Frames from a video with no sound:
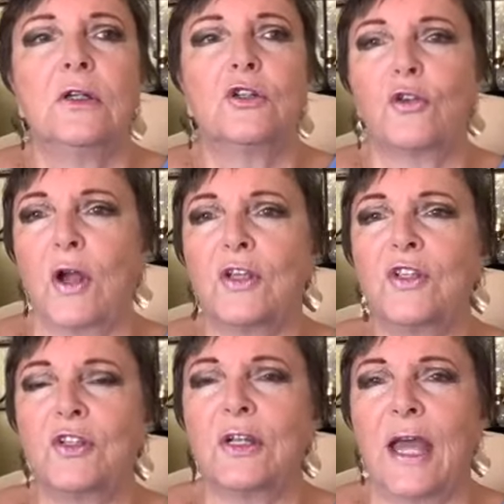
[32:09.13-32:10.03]

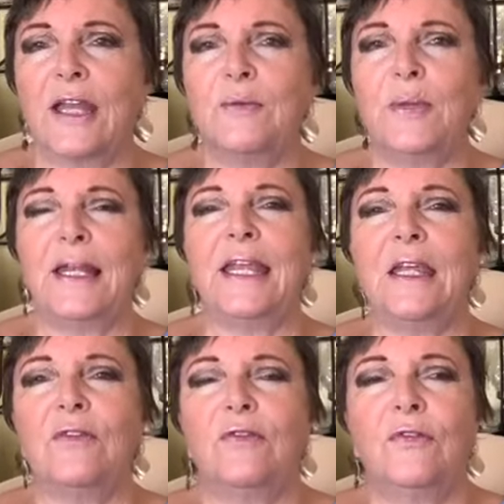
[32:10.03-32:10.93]
trust and
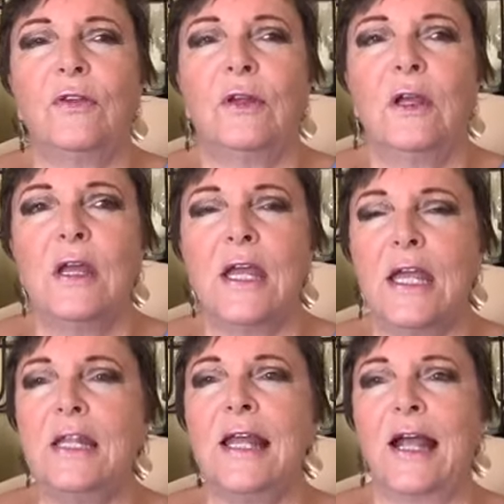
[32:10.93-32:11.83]
belief
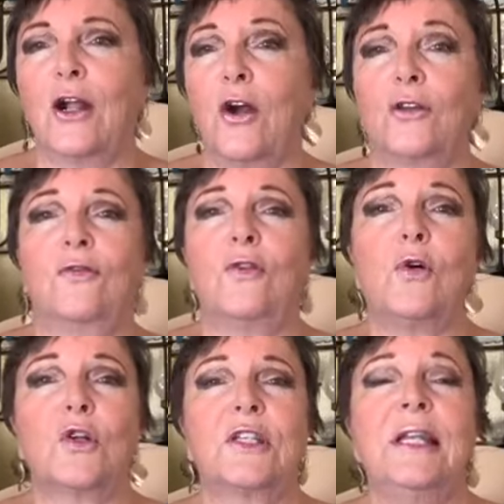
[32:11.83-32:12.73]
in that God
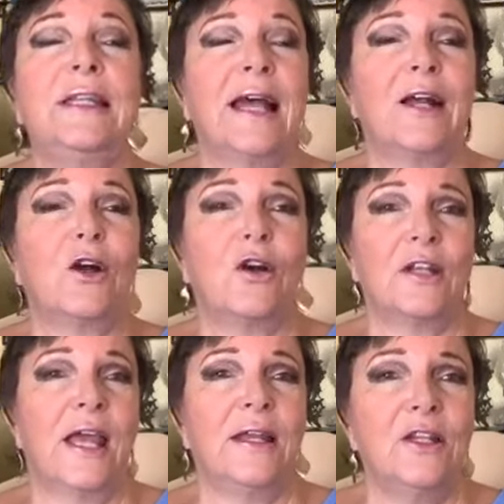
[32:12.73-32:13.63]
force, in that God
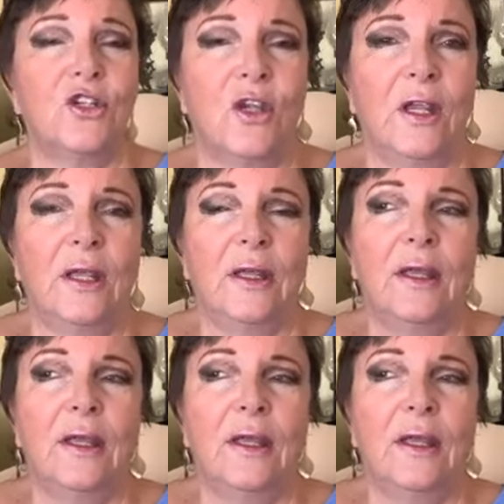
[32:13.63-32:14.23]
energy.